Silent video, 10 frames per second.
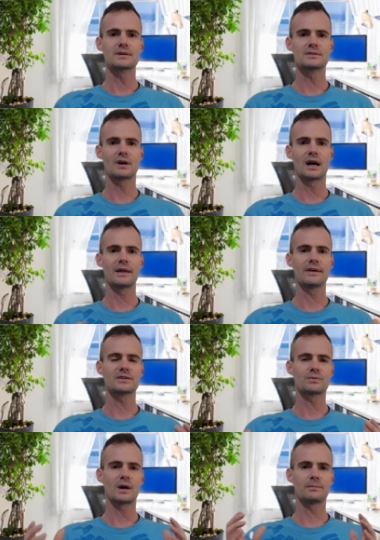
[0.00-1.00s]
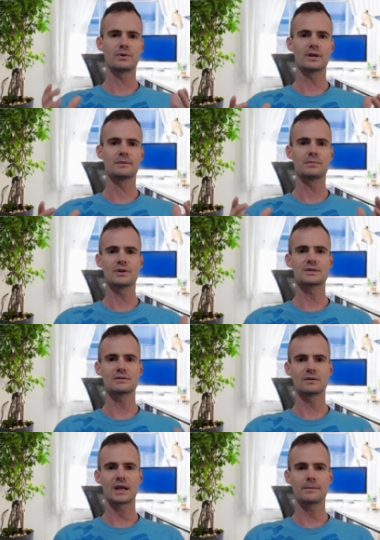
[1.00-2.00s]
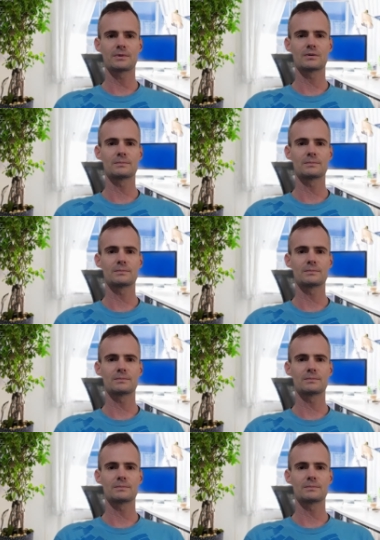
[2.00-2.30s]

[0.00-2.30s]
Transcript: So I, that's why I put in personal capital.